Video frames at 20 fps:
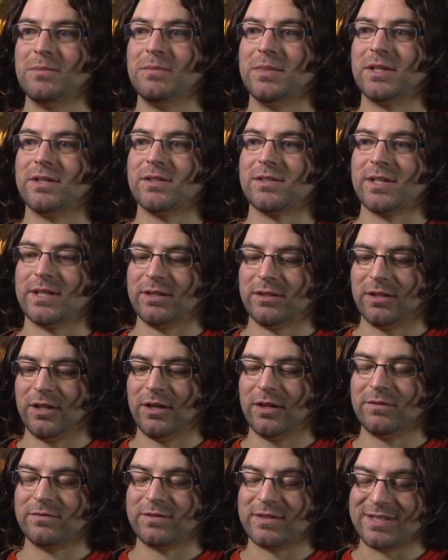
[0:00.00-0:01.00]
because I
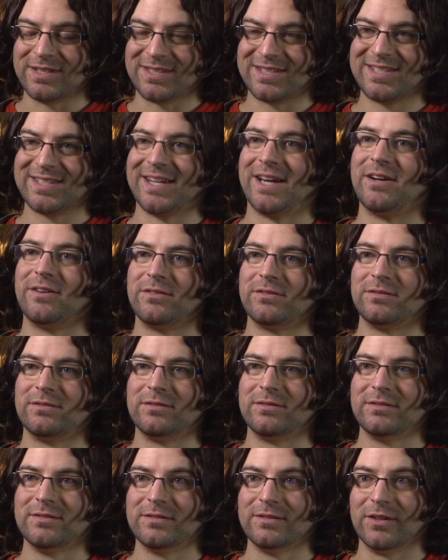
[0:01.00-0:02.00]
loved the
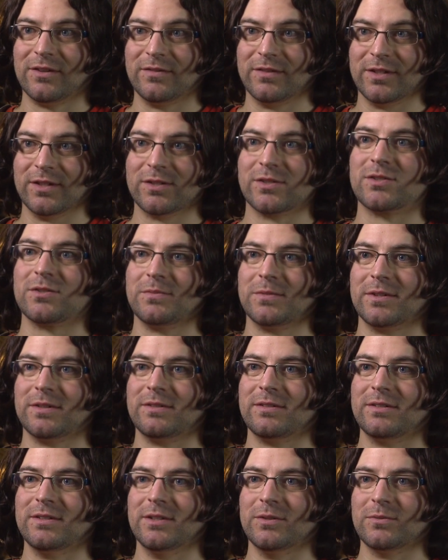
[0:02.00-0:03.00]
sound of the instrument.
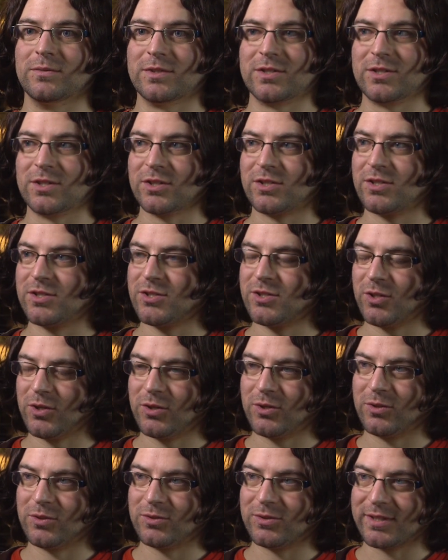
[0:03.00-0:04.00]
It was just
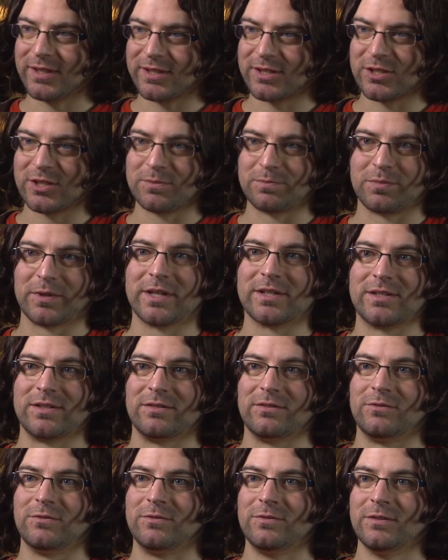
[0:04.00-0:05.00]
so
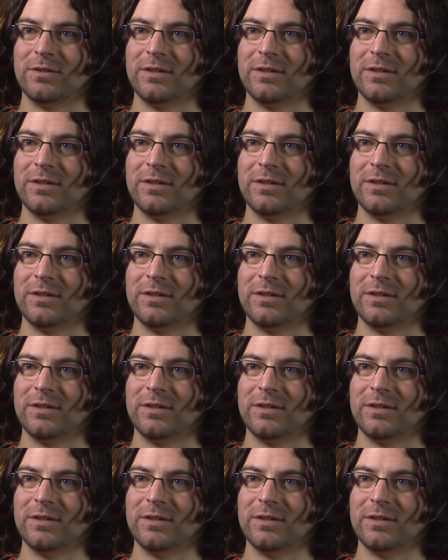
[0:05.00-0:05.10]
expressive.